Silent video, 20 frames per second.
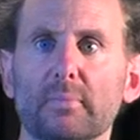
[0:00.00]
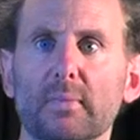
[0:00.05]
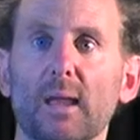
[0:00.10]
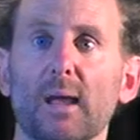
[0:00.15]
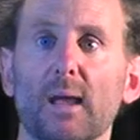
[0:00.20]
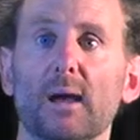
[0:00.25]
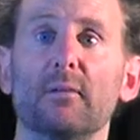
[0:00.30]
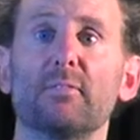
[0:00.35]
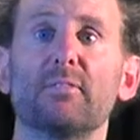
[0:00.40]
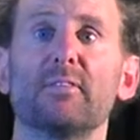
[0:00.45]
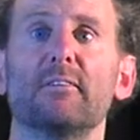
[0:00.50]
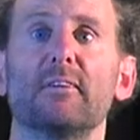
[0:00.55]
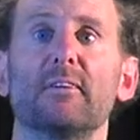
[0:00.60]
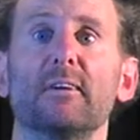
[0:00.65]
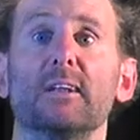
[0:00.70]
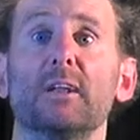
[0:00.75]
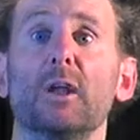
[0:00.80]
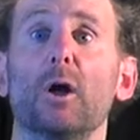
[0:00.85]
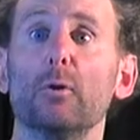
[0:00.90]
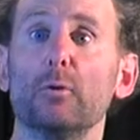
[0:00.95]
If there are
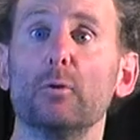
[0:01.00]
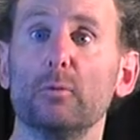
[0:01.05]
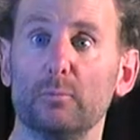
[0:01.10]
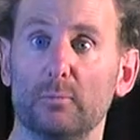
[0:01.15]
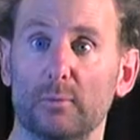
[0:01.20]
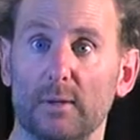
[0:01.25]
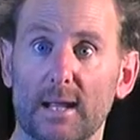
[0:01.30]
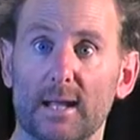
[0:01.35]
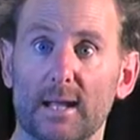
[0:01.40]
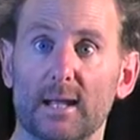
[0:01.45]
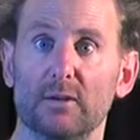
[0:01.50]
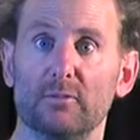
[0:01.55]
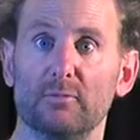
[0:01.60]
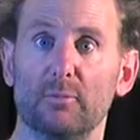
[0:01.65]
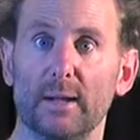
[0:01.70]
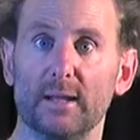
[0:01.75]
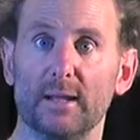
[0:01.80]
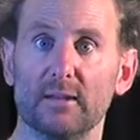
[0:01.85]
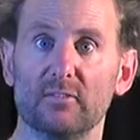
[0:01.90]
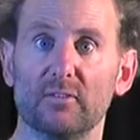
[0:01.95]
no negative
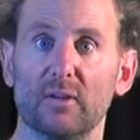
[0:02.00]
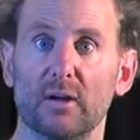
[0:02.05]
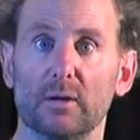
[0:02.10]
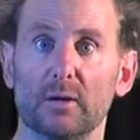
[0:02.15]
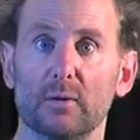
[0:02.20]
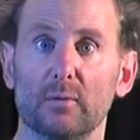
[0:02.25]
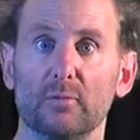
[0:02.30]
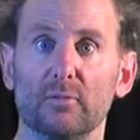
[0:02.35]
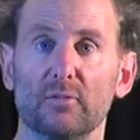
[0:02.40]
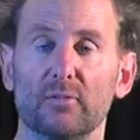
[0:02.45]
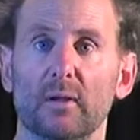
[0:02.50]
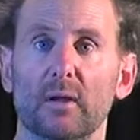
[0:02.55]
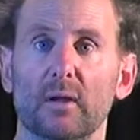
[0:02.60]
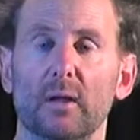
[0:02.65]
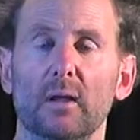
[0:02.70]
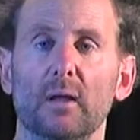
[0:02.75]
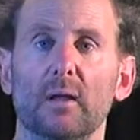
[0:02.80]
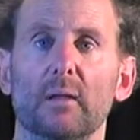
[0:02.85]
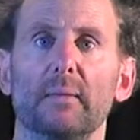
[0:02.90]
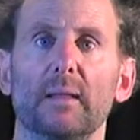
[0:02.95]
weight cycles,
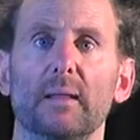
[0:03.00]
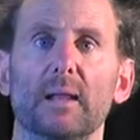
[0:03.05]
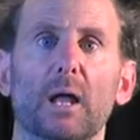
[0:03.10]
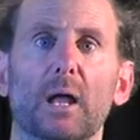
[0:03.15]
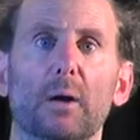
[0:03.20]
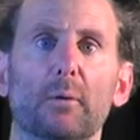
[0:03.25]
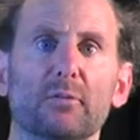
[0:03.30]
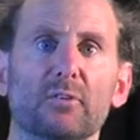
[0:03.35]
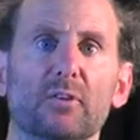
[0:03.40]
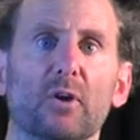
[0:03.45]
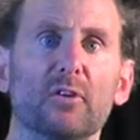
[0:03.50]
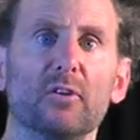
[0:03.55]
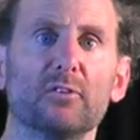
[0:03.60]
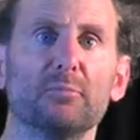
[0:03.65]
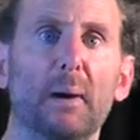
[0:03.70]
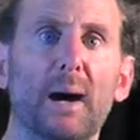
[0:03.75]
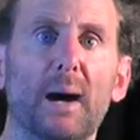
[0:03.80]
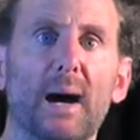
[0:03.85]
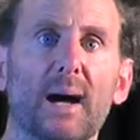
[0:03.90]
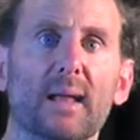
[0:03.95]
the lowest cost
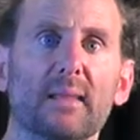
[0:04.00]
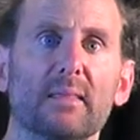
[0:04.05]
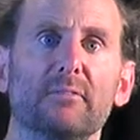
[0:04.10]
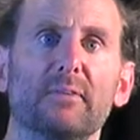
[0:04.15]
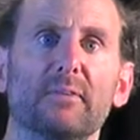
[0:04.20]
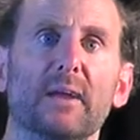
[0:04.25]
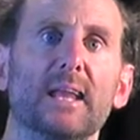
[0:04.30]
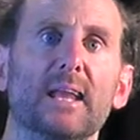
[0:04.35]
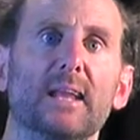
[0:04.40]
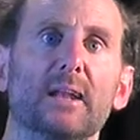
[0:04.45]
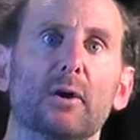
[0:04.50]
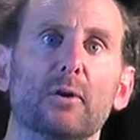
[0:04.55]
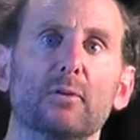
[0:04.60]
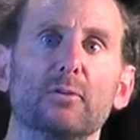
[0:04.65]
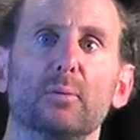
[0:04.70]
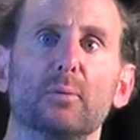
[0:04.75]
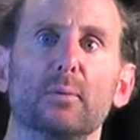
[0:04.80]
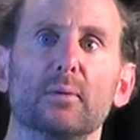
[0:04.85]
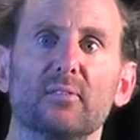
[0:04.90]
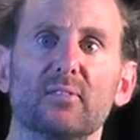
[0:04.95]
path of any node
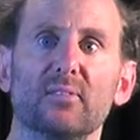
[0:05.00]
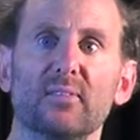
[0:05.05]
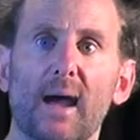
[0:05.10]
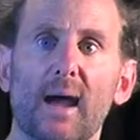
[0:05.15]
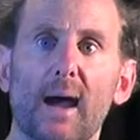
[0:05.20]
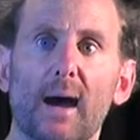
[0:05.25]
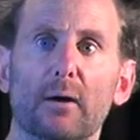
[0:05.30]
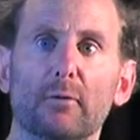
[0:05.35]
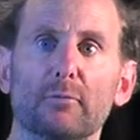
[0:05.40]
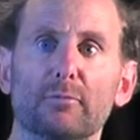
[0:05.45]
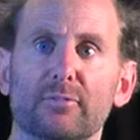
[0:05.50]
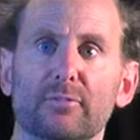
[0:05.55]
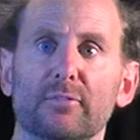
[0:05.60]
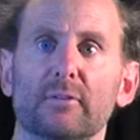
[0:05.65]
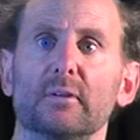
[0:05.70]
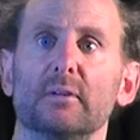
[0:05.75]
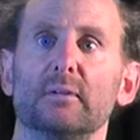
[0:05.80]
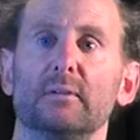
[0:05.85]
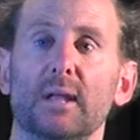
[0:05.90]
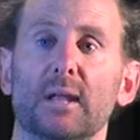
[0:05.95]
to itself,
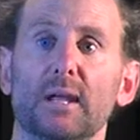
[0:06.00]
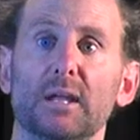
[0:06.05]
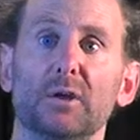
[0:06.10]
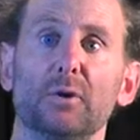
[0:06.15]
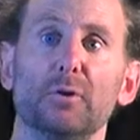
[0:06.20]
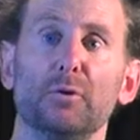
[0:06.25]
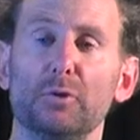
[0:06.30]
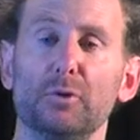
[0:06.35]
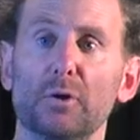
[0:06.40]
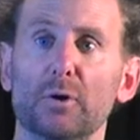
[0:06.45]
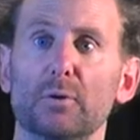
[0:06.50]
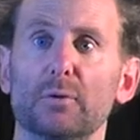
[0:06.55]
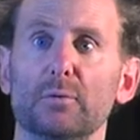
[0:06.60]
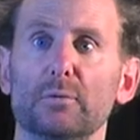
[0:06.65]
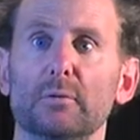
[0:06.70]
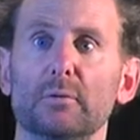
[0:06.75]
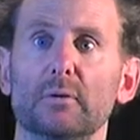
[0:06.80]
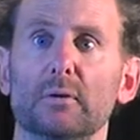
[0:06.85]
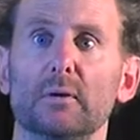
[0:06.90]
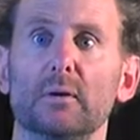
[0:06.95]
DUU,
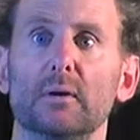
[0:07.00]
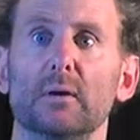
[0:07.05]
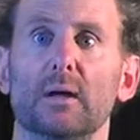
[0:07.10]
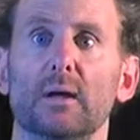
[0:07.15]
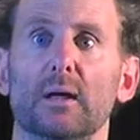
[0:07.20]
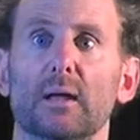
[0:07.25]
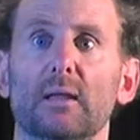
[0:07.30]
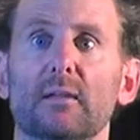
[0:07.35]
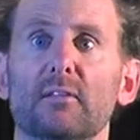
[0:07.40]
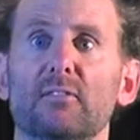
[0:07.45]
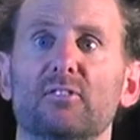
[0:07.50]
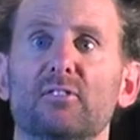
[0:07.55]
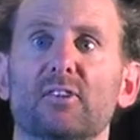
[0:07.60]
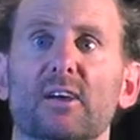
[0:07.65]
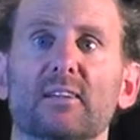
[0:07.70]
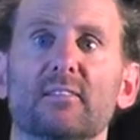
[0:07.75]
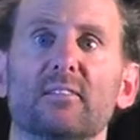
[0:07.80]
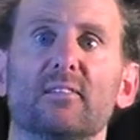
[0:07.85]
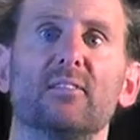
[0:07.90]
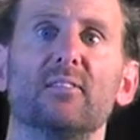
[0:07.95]
is
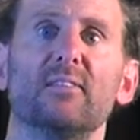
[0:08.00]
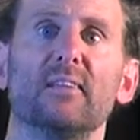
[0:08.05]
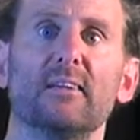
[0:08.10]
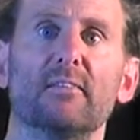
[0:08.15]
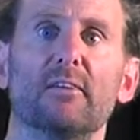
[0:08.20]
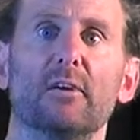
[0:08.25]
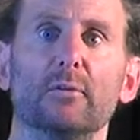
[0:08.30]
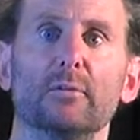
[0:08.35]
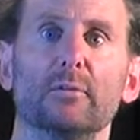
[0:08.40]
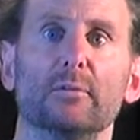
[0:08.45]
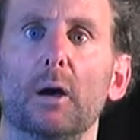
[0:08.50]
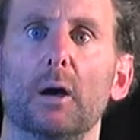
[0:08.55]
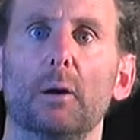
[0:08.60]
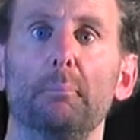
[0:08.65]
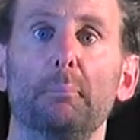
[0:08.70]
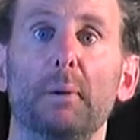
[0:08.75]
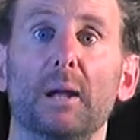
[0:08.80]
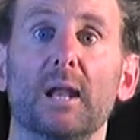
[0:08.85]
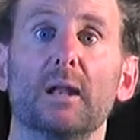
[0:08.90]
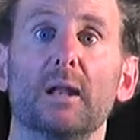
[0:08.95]
just 0.
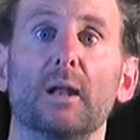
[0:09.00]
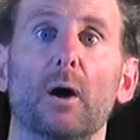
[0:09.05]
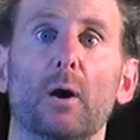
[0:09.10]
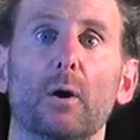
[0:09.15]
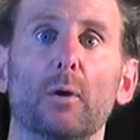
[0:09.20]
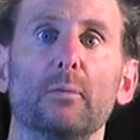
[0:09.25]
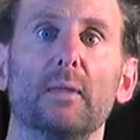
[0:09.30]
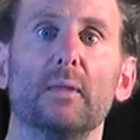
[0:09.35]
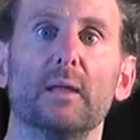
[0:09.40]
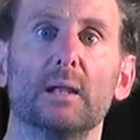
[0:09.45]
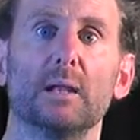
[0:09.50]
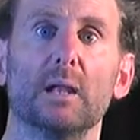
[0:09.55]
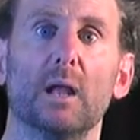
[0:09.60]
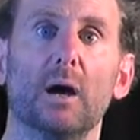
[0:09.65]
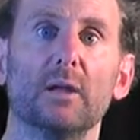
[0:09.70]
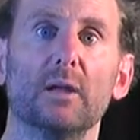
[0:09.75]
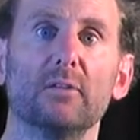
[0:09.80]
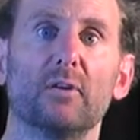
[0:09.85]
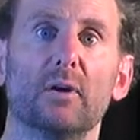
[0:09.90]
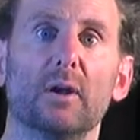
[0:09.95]
But a node that
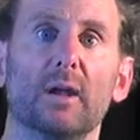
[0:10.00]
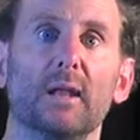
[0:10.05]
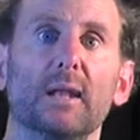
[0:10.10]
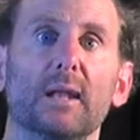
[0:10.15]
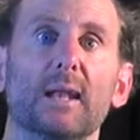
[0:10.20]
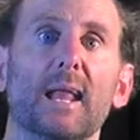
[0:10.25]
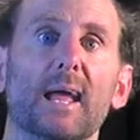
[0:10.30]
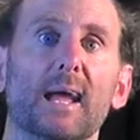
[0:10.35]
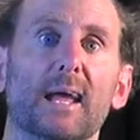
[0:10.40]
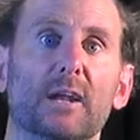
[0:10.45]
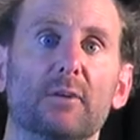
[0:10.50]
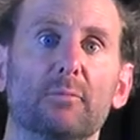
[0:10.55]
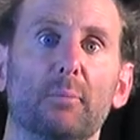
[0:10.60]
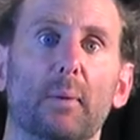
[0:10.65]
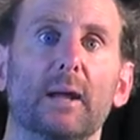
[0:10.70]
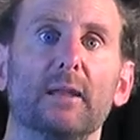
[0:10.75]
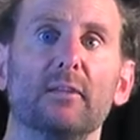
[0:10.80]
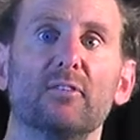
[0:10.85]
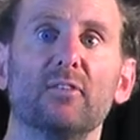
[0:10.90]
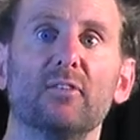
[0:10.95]
lies on a negative
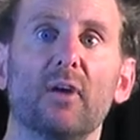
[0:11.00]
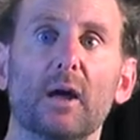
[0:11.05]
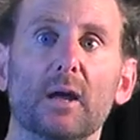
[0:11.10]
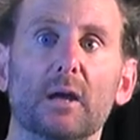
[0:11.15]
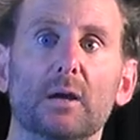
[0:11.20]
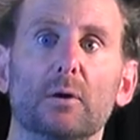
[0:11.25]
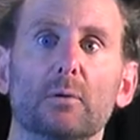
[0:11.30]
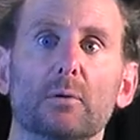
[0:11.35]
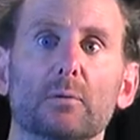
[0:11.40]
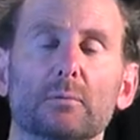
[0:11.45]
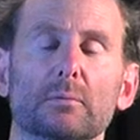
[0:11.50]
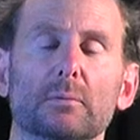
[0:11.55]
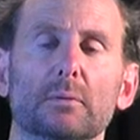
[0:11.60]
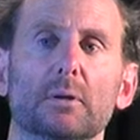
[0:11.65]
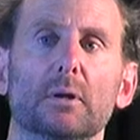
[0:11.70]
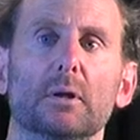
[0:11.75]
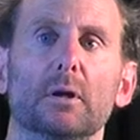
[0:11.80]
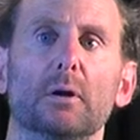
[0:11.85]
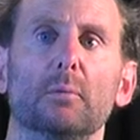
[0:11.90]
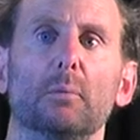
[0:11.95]
weight cycle
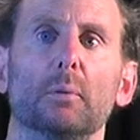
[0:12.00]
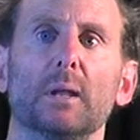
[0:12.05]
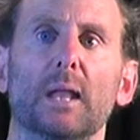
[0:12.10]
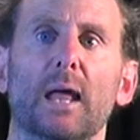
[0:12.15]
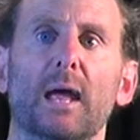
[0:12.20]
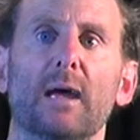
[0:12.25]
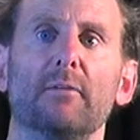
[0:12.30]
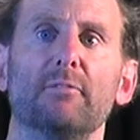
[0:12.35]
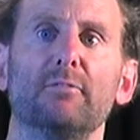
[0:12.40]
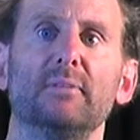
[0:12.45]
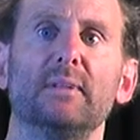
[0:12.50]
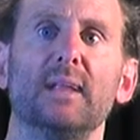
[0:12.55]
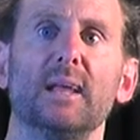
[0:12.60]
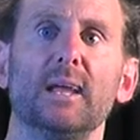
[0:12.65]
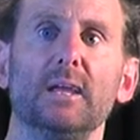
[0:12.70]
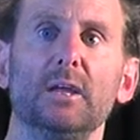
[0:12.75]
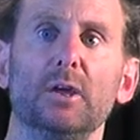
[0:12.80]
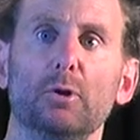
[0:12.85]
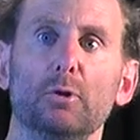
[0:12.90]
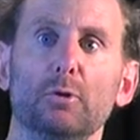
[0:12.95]
will have
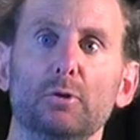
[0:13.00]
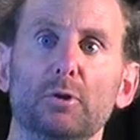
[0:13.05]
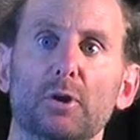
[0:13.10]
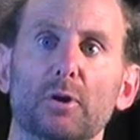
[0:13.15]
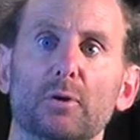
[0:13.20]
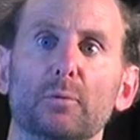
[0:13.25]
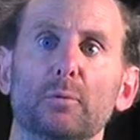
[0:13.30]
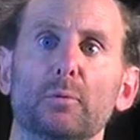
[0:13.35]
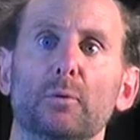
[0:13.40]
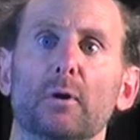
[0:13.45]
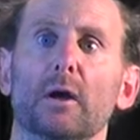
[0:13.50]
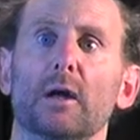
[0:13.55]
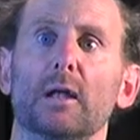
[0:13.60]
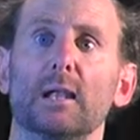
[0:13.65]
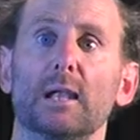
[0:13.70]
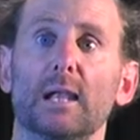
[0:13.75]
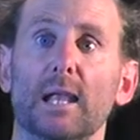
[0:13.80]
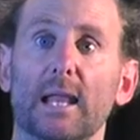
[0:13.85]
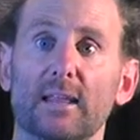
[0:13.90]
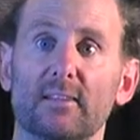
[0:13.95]
DUU
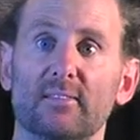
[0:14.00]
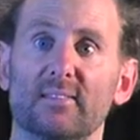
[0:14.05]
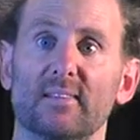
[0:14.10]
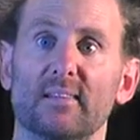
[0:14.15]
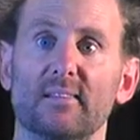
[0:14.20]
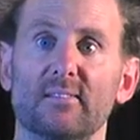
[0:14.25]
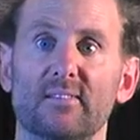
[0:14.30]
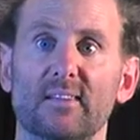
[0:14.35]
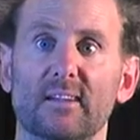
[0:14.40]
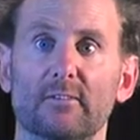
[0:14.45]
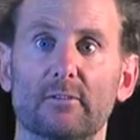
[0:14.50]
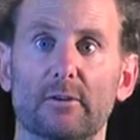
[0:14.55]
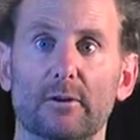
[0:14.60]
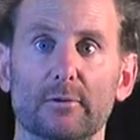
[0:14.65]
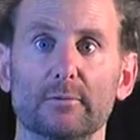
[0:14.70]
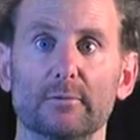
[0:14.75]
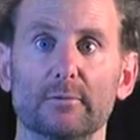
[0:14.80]
less than 0.